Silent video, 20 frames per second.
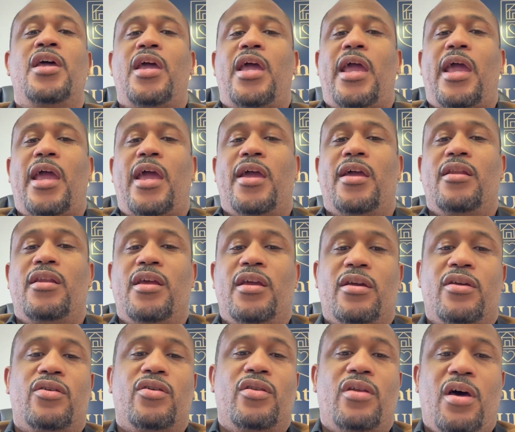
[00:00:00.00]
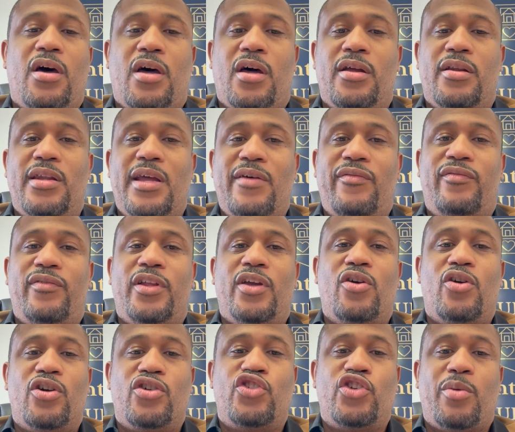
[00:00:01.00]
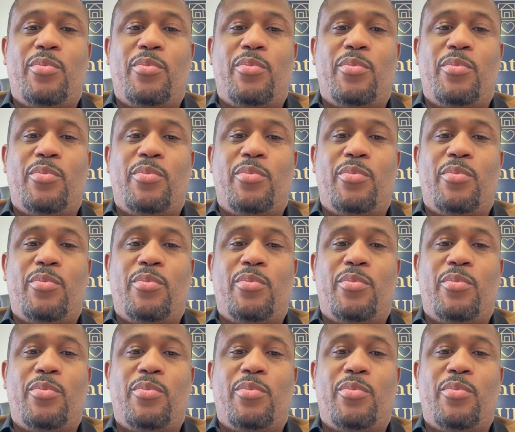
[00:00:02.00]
and it could definitely hurt your